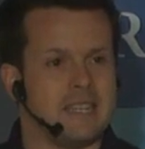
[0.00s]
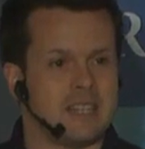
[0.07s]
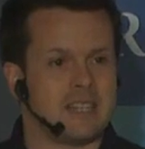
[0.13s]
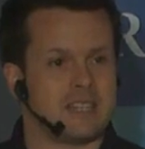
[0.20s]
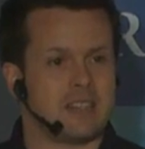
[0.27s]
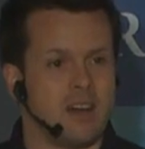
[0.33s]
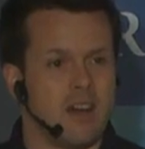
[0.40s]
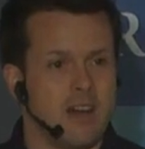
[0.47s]
in
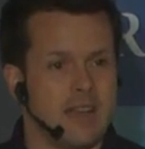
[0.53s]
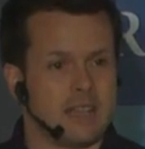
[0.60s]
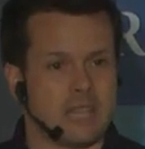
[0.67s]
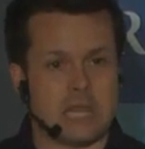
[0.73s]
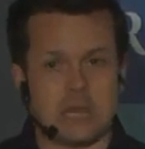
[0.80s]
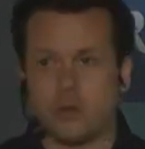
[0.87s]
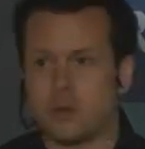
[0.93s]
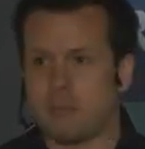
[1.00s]
disguise. I
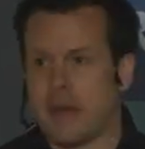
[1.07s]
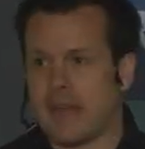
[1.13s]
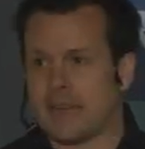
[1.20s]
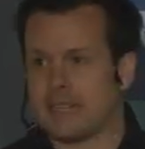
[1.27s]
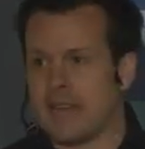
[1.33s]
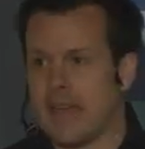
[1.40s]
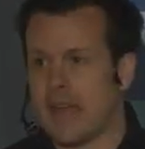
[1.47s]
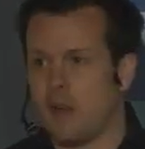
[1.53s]
look
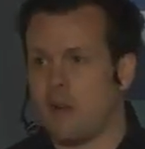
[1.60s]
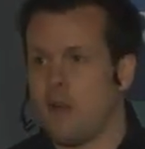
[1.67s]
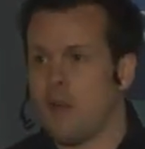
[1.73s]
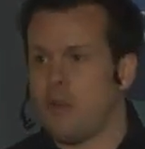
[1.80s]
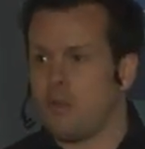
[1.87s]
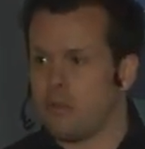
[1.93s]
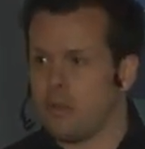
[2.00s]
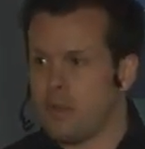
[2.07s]
back now,
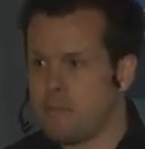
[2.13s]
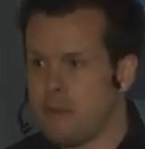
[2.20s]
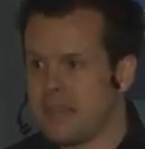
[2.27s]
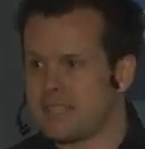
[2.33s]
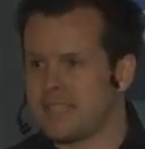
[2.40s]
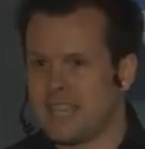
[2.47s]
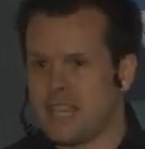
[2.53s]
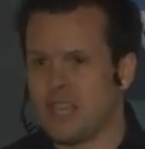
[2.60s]
the
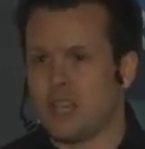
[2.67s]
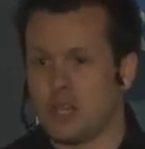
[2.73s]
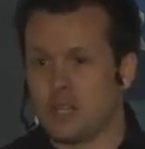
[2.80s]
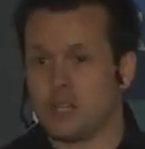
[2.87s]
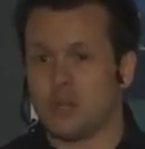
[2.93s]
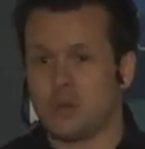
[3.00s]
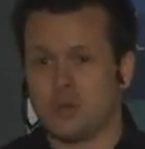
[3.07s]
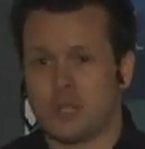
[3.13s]
best thing you can
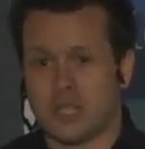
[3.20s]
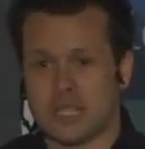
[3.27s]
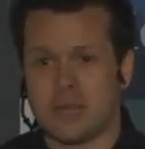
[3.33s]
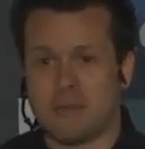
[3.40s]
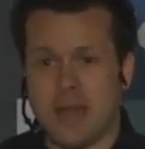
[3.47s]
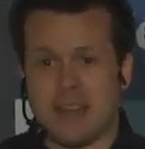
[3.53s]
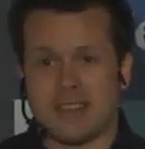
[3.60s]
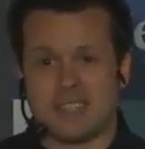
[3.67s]
do just
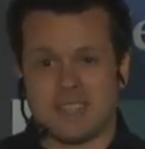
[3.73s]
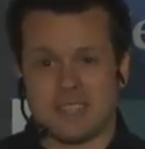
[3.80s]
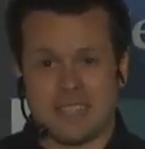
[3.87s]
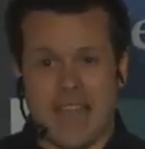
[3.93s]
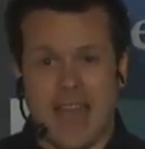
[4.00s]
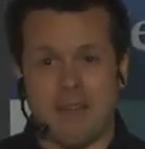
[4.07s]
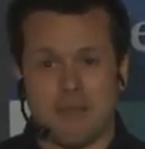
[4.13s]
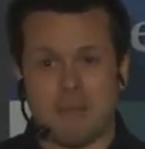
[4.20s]
about is to
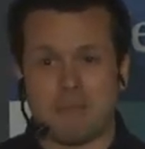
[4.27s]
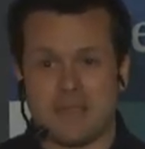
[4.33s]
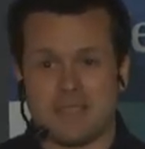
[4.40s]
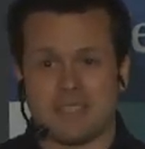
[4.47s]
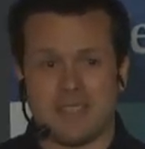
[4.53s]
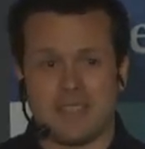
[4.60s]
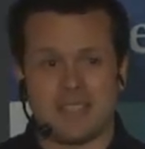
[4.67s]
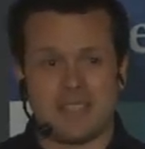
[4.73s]
have a
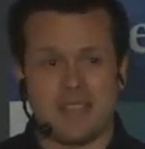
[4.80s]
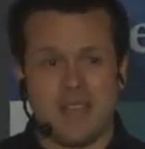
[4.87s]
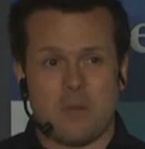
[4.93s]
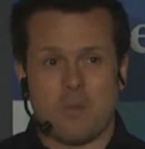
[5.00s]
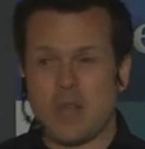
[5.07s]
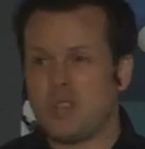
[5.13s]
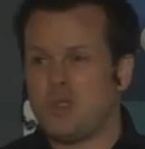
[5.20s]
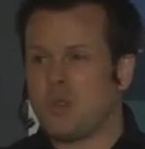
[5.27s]
business
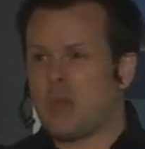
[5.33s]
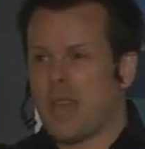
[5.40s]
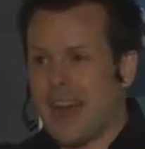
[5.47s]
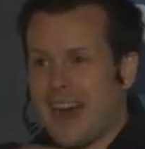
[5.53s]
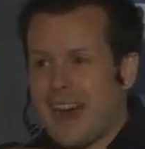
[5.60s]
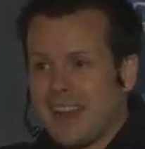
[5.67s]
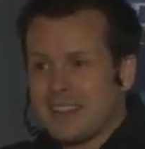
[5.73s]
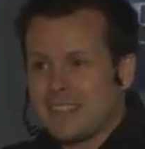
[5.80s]
where you
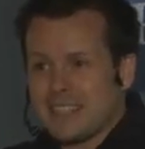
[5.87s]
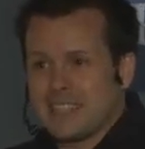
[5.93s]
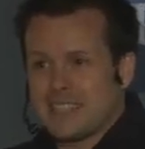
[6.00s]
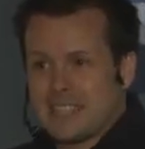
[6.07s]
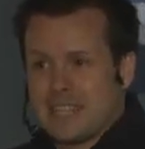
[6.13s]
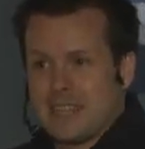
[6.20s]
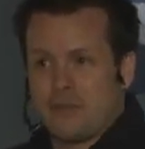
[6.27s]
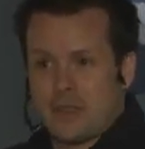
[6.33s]
can't
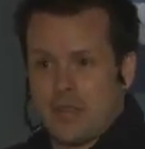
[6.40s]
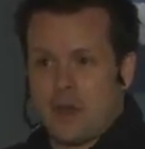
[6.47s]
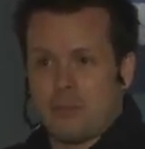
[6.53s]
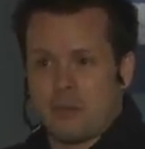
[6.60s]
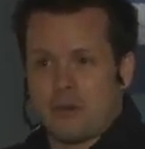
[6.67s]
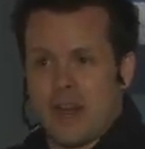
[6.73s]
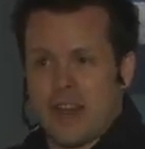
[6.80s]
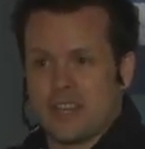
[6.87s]
deliver the
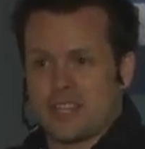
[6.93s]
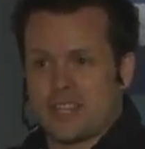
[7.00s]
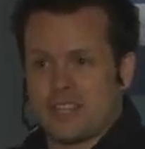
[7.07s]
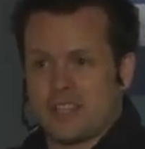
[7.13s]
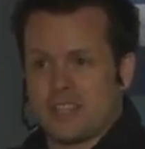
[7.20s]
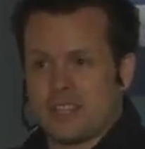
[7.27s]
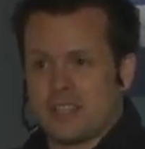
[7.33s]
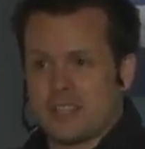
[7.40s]

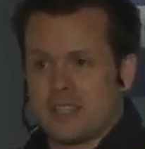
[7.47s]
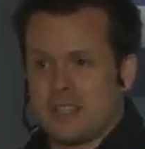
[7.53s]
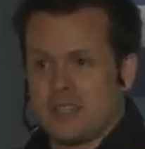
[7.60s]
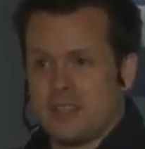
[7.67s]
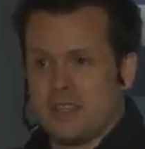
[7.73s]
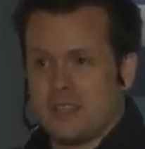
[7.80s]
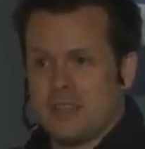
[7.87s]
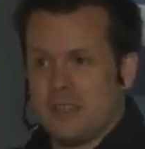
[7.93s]
operations.
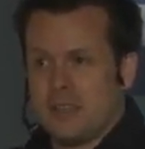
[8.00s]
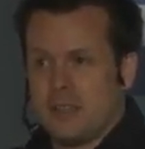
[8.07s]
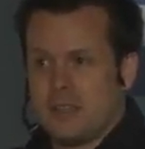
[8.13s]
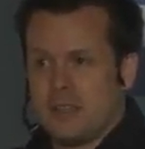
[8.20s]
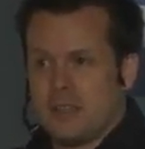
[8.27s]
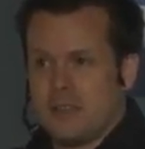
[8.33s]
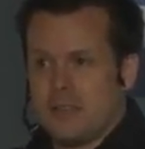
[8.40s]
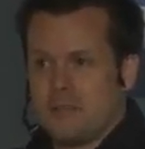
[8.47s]

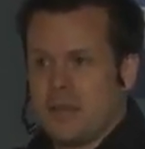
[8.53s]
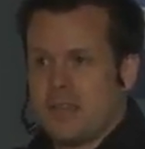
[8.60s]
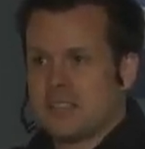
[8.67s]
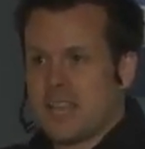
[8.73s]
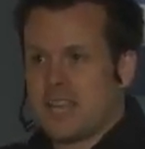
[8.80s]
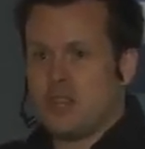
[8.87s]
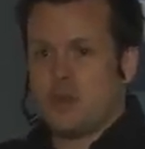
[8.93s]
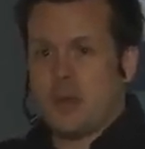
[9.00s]
Because
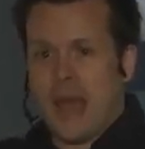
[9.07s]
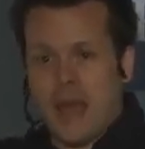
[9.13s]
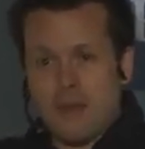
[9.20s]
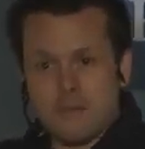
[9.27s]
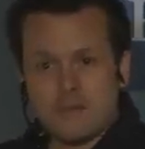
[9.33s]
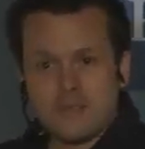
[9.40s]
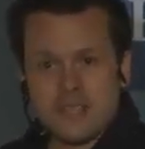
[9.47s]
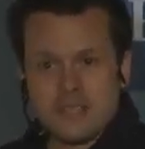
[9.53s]
then you
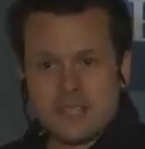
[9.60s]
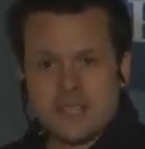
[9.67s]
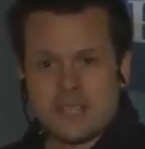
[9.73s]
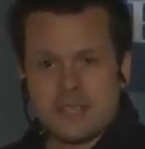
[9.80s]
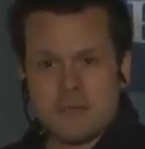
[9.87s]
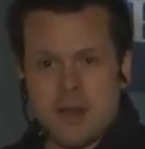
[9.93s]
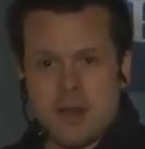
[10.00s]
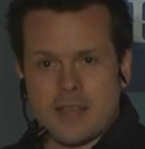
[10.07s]
have to
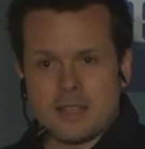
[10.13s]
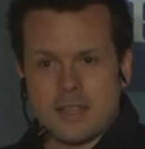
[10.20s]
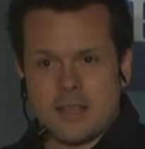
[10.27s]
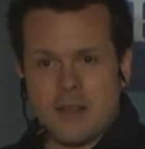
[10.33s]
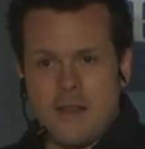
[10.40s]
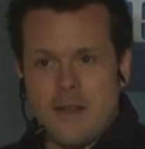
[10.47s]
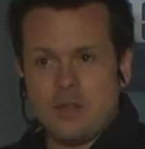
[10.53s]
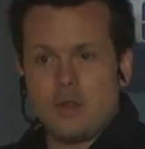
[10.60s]
systemize it.
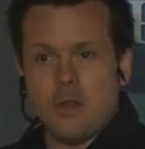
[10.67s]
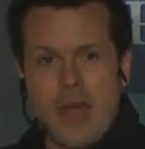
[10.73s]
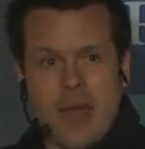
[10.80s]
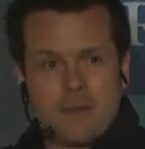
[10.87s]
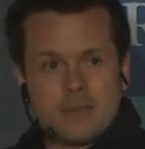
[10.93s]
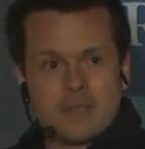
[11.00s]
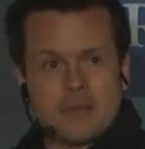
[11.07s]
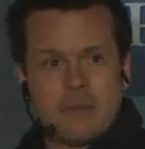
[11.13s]
You
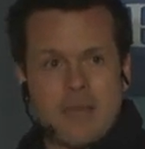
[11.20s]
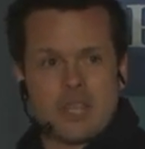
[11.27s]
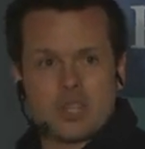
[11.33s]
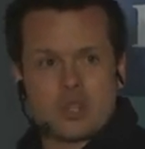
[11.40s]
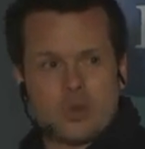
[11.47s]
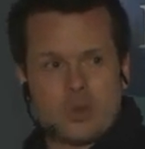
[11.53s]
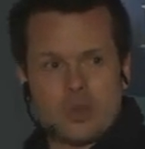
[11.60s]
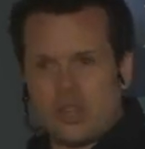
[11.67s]
have to make
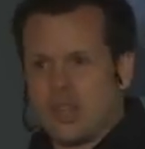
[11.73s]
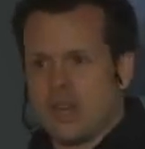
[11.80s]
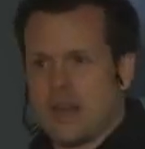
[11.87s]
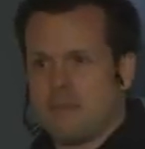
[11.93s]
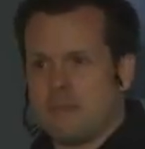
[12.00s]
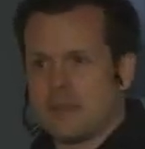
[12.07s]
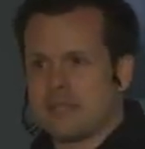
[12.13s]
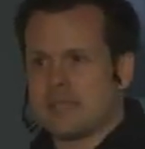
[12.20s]
sure that your
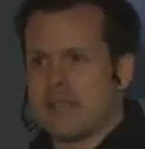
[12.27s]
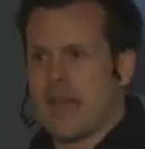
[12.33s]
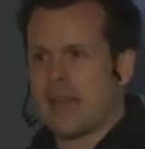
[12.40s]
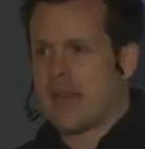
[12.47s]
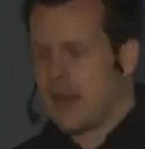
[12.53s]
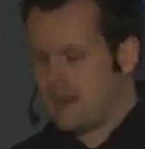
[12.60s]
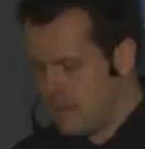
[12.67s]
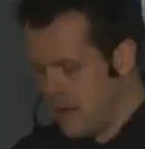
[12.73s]
numbers
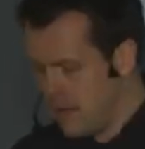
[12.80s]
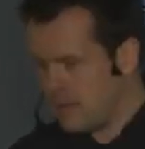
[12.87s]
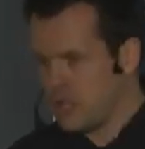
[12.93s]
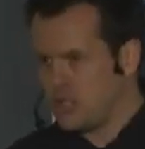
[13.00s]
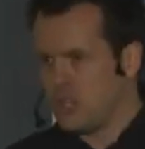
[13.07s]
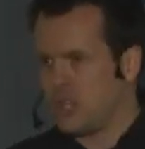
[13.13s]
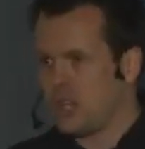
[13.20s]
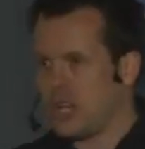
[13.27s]
stack up,
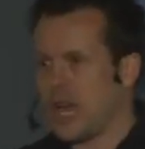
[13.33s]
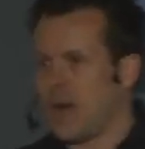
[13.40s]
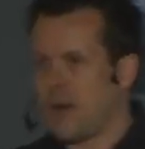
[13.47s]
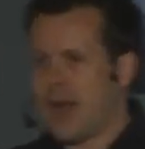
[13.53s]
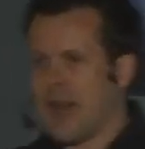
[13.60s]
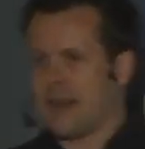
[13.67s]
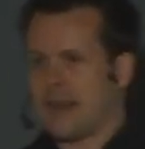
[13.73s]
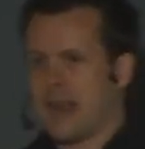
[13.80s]
that you can go
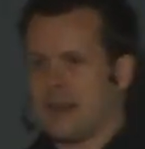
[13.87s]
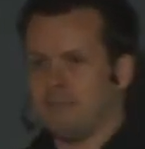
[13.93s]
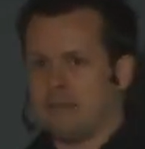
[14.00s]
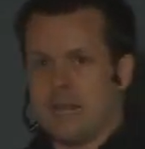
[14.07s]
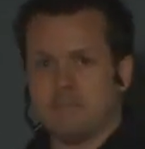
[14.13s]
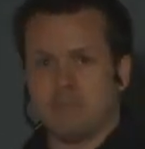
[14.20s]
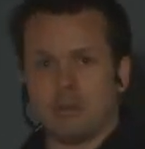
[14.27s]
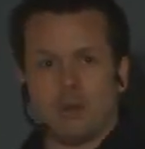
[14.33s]
out and
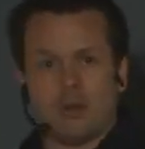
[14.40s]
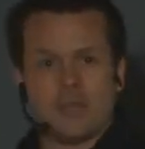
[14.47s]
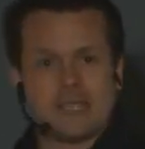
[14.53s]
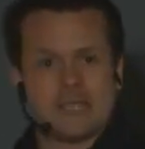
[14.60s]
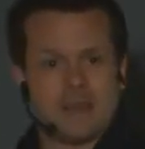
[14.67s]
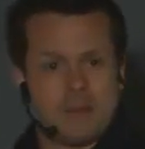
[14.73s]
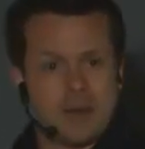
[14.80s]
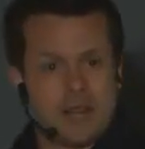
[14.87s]
employ
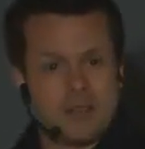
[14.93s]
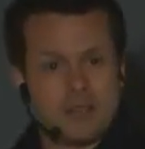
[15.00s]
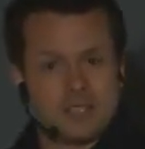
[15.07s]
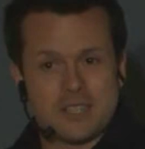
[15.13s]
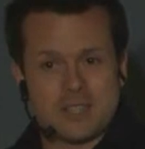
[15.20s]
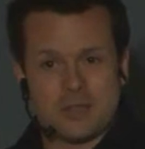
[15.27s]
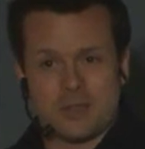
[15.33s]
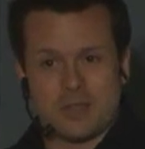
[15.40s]
someone else
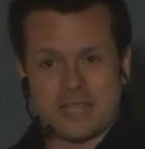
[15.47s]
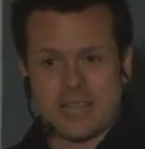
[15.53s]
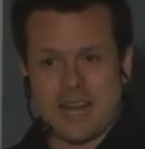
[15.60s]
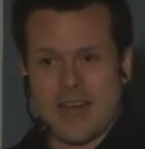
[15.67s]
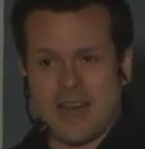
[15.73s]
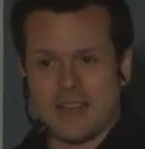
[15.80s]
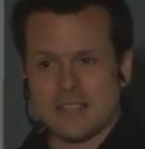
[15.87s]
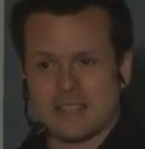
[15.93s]
to do the
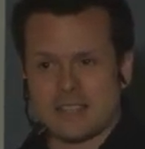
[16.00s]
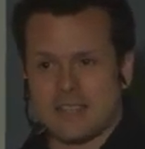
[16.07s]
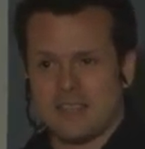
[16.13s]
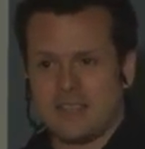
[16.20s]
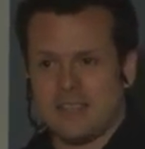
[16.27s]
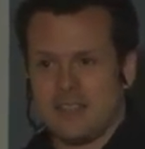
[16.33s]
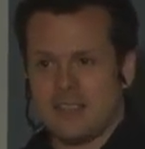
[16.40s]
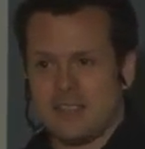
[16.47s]
task,
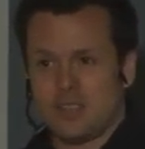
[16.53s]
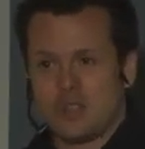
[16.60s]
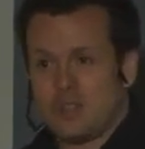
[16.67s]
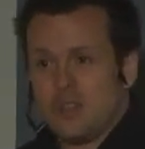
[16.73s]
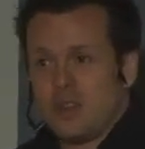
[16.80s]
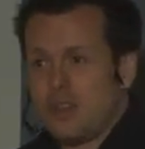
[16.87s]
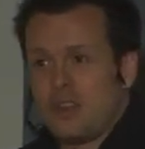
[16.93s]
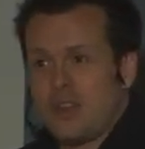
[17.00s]
because
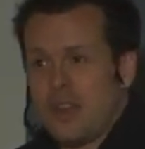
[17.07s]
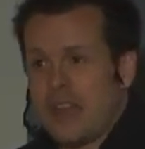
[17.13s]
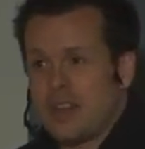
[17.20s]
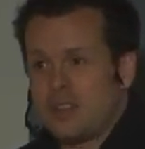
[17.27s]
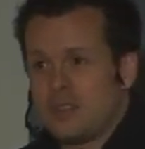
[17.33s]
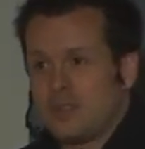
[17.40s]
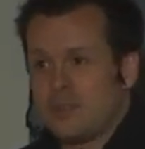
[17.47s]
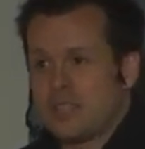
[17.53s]
you don't know how
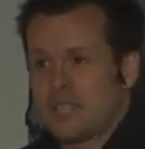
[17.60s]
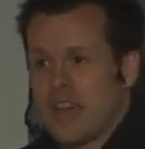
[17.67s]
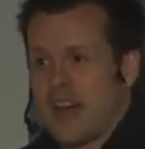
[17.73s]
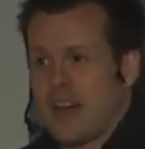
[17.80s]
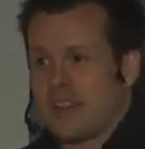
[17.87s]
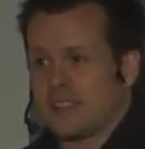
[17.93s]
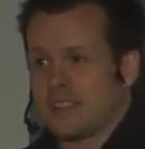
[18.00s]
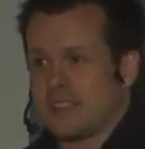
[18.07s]
to do the
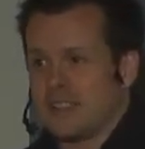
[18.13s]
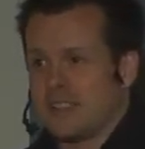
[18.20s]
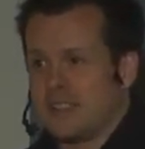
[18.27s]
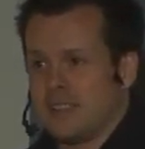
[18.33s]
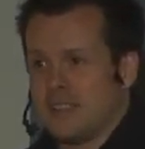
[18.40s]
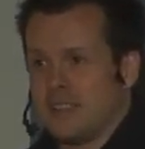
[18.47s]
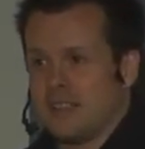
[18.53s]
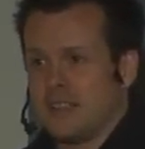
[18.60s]
task.
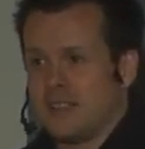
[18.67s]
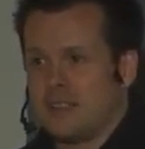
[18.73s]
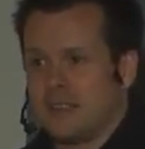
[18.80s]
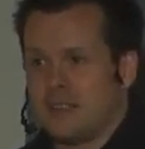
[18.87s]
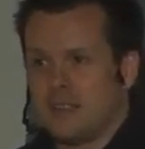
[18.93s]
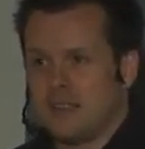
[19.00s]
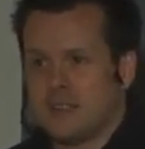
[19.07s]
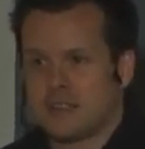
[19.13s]

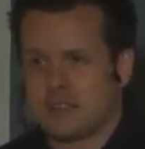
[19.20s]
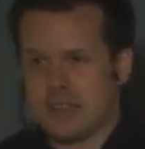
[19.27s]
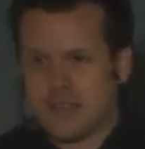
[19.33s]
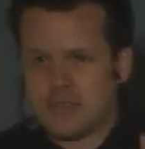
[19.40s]
So